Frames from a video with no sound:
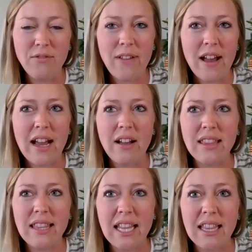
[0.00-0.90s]
found out
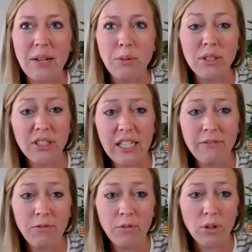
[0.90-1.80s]
that they were looking
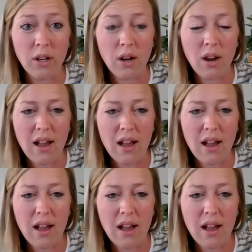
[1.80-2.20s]
for